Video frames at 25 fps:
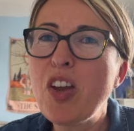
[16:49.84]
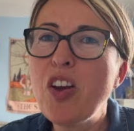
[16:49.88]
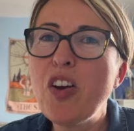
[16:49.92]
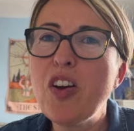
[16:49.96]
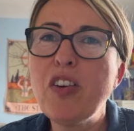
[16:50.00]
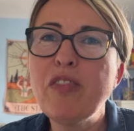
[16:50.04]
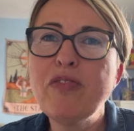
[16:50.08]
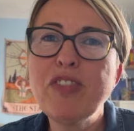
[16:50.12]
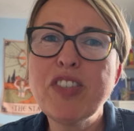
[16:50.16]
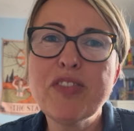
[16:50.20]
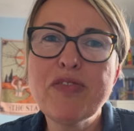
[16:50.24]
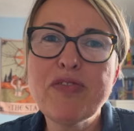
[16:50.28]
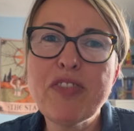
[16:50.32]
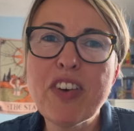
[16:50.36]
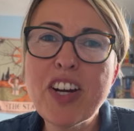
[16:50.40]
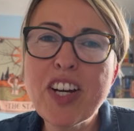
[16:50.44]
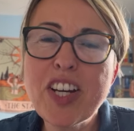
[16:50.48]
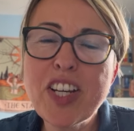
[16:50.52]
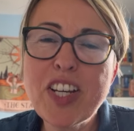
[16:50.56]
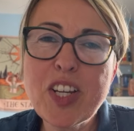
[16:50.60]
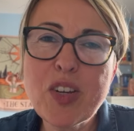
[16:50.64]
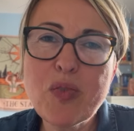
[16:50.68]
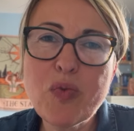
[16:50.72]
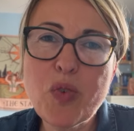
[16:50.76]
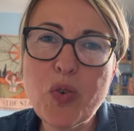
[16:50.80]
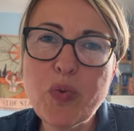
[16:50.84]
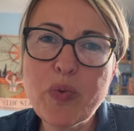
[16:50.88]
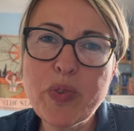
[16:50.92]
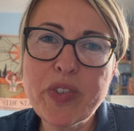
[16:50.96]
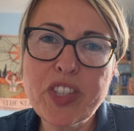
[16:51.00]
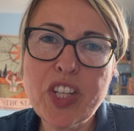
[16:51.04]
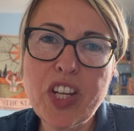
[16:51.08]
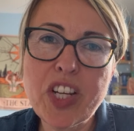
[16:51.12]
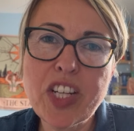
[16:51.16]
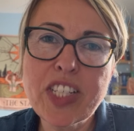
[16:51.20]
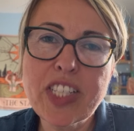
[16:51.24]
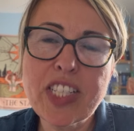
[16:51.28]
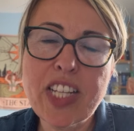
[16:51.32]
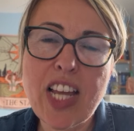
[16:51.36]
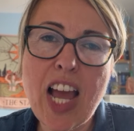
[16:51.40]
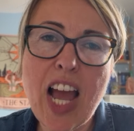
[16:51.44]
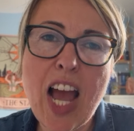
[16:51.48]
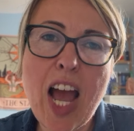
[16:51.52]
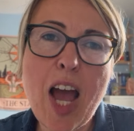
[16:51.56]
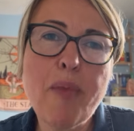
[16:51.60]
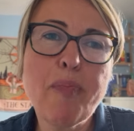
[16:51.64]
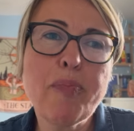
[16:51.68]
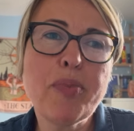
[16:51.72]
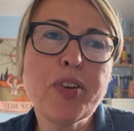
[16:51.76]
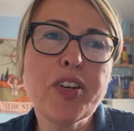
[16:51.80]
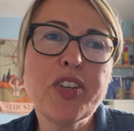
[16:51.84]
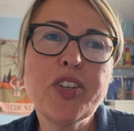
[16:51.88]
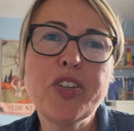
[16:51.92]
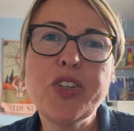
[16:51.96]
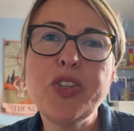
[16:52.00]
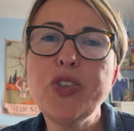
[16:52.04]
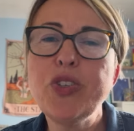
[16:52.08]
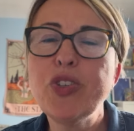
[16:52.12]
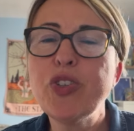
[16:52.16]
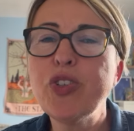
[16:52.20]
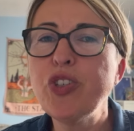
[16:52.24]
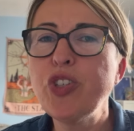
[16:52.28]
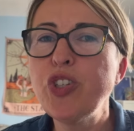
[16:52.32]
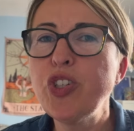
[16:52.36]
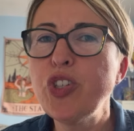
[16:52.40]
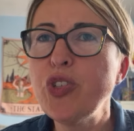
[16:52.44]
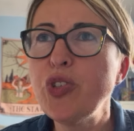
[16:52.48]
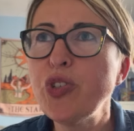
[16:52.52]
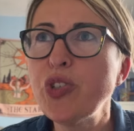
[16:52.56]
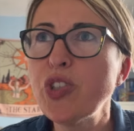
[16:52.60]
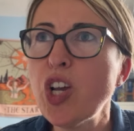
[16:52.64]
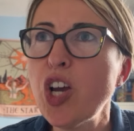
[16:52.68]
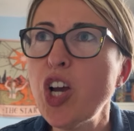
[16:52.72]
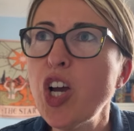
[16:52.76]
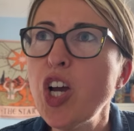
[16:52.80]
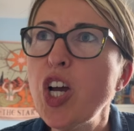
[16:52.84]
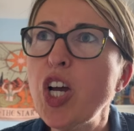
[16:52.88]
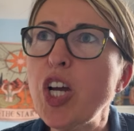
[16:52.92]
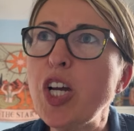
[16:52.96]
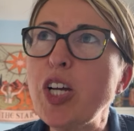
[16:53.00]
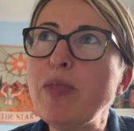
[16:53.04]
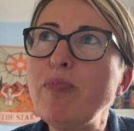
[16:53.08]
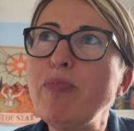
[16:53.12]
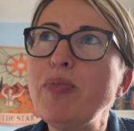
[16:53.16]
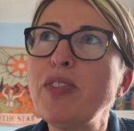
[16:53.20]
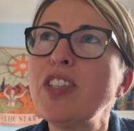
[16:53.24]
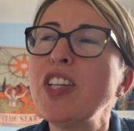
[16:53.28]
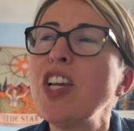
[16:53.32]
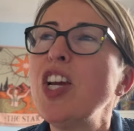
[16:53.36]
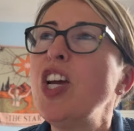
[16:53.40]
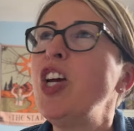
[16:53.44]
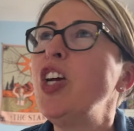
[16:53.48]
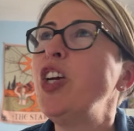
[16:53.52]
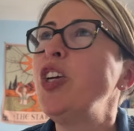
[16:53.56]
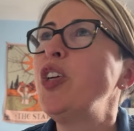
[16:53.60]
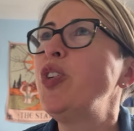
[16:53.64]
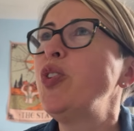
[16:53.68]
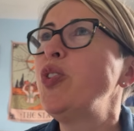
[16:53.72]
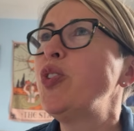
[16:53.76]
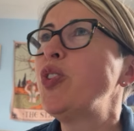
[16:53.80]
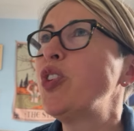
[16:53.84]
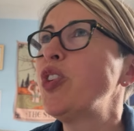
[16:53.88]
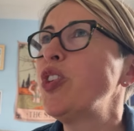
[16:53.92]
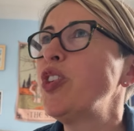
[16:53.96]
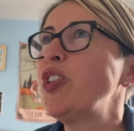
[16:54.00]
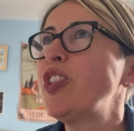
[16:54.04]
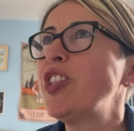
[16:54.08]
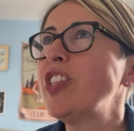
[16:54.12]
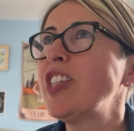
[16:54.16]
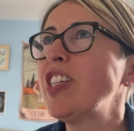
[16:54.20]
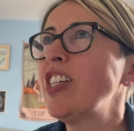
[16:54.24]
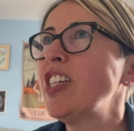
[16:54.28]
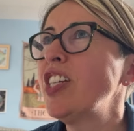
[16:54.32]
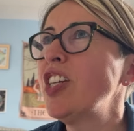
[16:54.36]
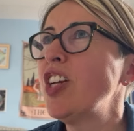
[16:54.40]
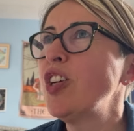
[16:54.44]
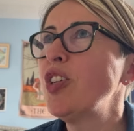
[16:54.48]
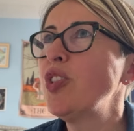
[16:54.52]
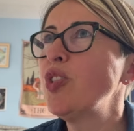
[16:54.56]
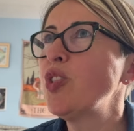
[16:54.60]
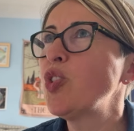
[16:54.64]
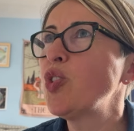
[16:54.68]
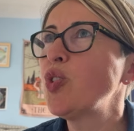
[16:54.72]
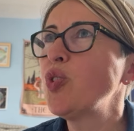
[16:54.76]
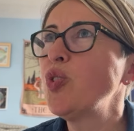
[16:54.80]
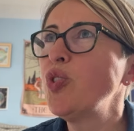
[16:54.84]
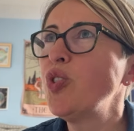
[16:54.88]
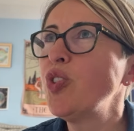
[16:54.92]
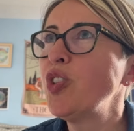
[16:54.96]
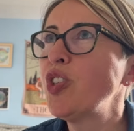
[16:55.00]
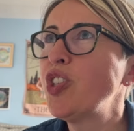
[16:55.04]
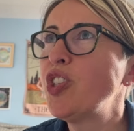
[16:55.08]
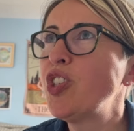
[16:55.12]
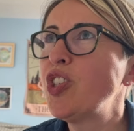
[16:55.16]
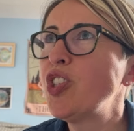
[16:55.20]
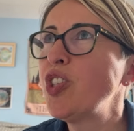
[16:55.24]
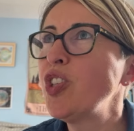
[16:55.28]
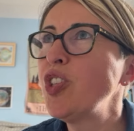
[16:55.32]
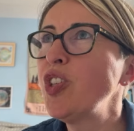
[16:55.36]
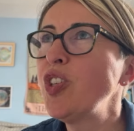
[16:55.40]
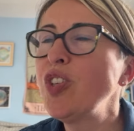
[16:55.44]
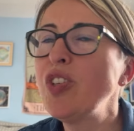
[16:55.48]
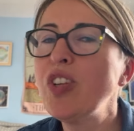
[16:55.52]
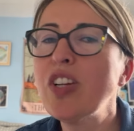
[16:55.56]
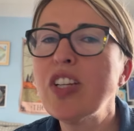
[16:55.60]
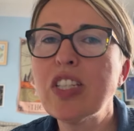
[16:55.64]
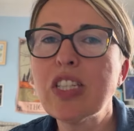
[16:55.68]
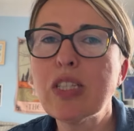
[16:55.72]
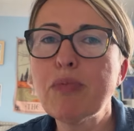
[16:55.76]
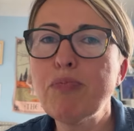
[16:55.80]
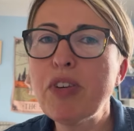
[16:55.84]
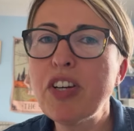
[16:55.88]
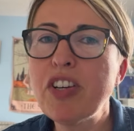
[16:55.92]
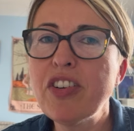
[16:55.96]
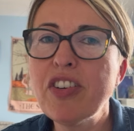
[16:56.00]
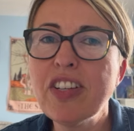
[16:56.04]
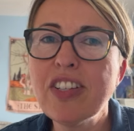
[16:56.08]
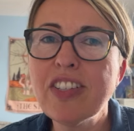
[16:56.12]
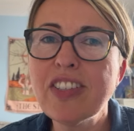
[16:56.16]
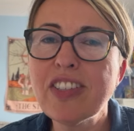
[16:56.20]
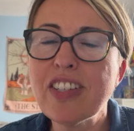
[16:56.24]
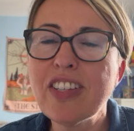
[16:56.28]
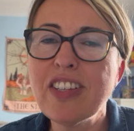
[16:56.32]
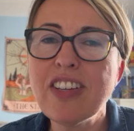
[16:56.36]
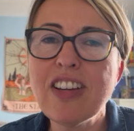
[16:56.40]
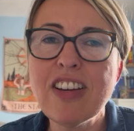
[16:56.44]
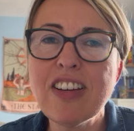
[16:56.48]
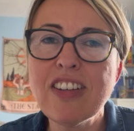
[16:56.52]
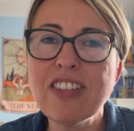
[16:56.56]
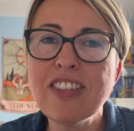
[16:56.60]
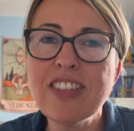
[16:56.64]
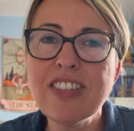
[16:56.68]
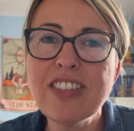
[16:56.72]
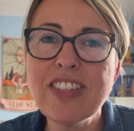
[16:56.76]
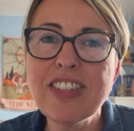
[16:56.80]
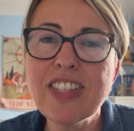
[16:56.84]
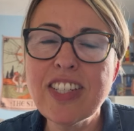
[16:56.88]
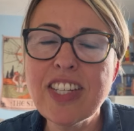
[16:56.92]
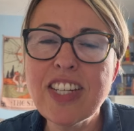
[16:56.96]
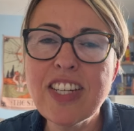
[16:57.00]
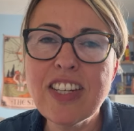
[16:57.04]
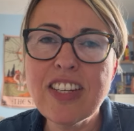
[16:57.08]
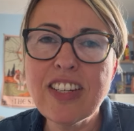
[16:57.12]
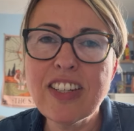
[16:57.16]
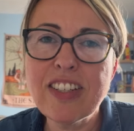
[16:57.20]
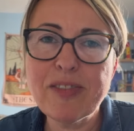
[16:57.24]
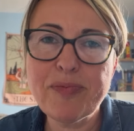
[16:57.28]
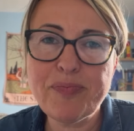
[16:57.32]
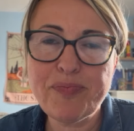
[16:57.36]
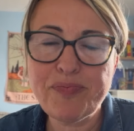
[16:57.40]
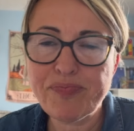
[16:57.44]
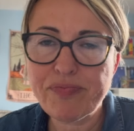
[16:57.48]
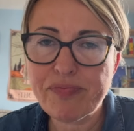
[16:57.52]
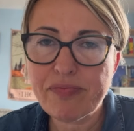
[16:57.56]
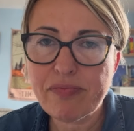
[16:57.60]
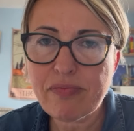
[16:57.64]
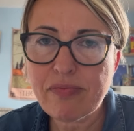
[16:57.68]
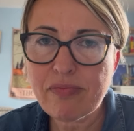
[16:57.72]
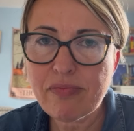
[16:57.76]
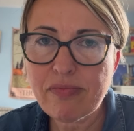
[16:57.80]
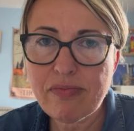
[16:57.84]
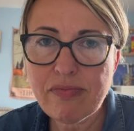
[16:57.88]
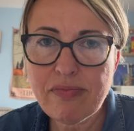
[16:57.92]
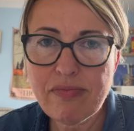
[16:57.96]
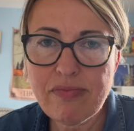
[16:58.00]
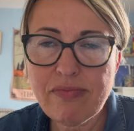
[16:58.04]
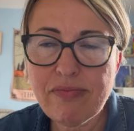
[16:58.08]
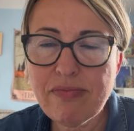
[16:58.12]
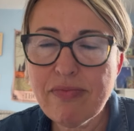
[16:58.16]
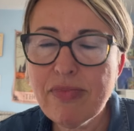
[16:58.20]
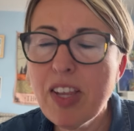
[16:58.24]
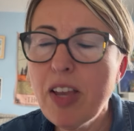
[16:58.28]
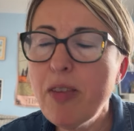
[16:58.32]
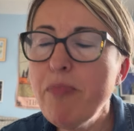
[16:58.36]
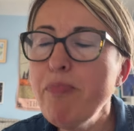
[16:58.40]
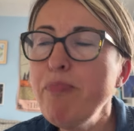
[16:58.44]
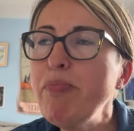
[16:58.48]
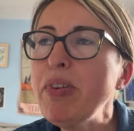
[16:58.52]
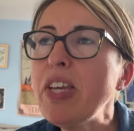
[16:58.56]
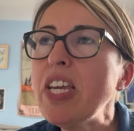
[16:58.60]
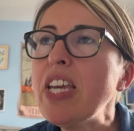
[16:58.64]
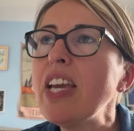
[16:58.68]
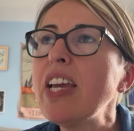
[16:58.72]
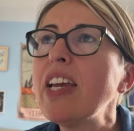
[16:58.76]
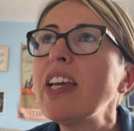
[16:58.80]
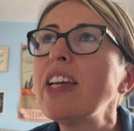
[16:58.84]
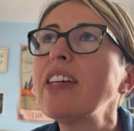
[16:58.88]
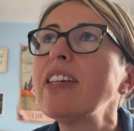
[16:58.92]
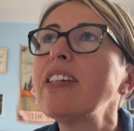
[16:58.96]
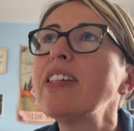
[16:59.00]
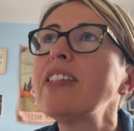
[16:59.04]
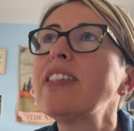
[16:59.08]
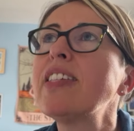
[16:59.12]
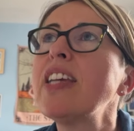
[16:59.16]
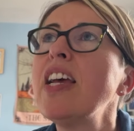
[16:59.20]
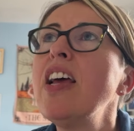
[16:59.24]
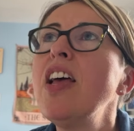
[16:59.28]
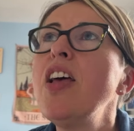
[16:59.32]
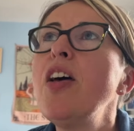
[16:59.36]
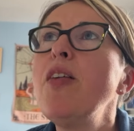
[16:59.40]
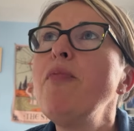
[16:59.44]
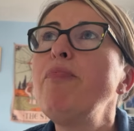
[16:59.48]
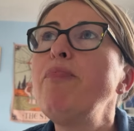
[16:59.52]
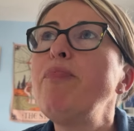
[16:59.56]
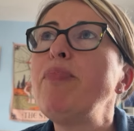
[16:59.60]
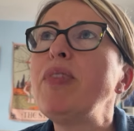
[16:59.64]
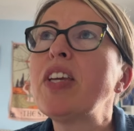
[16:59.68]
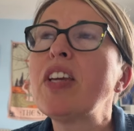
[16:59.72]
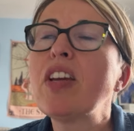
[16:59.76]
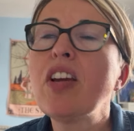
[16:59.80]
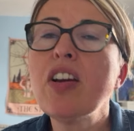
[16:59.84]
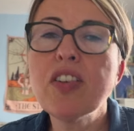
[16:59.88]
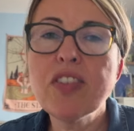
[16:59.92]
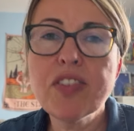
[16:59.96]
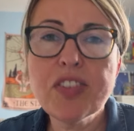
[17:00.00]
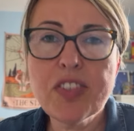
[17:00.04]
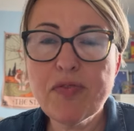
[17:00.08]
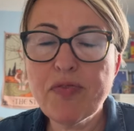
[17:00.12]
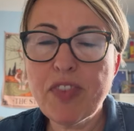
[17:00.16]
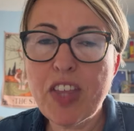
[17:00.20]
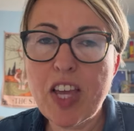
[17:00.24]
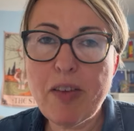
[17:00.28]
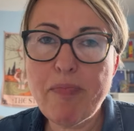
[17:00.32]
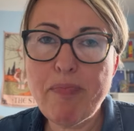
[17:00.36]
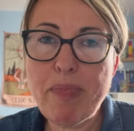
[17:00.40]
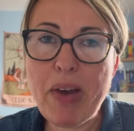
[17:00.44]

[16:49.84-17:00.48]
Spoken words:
of divining what was going to happen, who could use herbs, who could, you know, talk to spirits and unseen beings, because of their